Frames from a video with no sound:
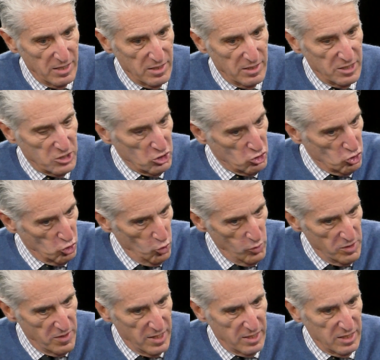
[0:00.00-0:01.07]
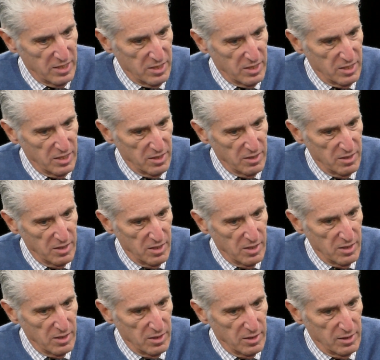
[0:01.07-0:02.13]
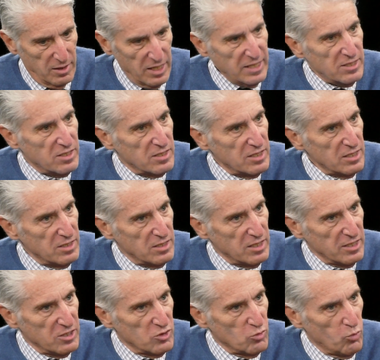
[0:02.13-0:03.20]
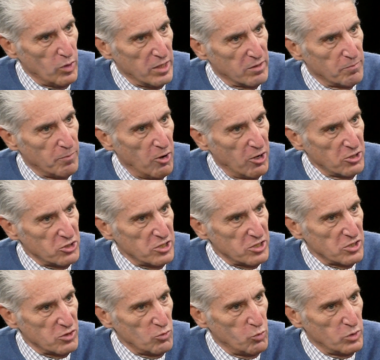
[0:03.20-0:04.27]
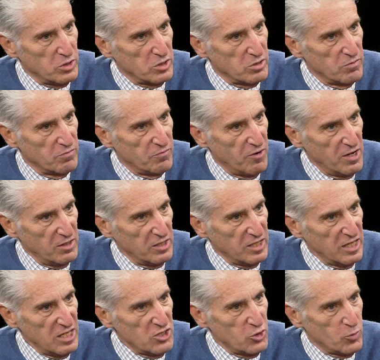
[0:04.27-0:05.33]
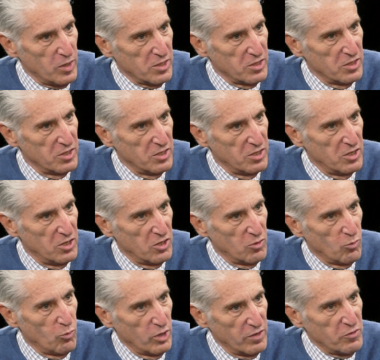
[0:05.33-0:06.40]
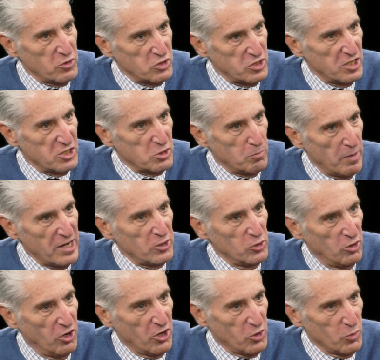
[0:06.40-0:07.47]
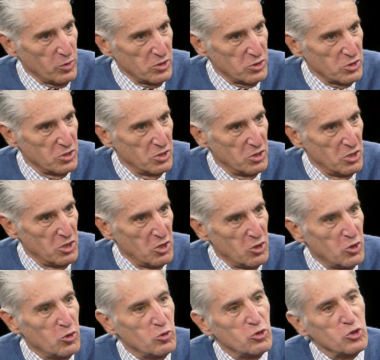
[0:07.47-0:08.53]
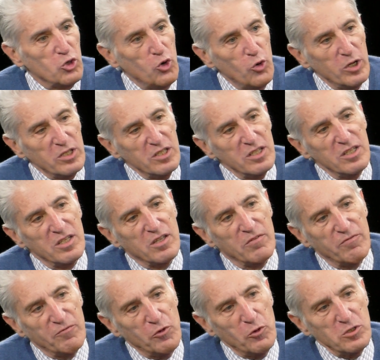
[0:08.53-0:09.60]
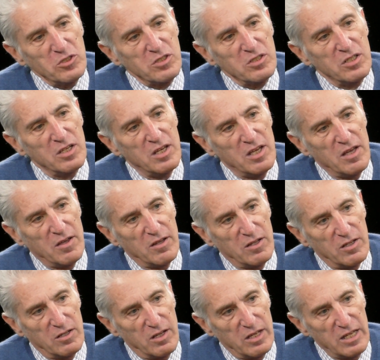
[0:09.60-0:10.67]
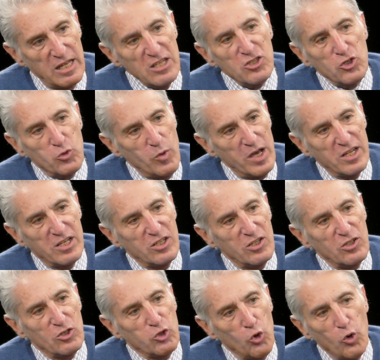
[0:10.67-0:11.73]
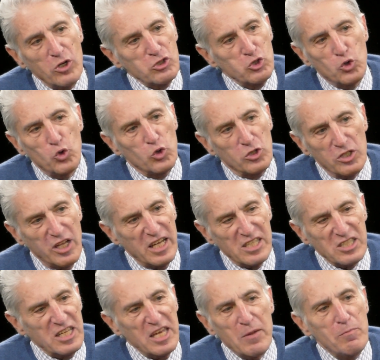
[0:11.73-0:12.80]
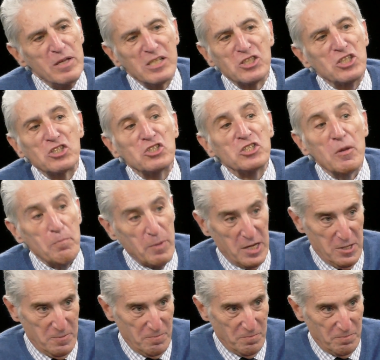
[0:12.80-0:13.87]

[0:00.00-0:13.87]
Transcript: there's a story that in the late 60s, when Parkchester was finally integrated, one of her sons, Michael Horowitz, who taught the first integrated law school class in Mississippi,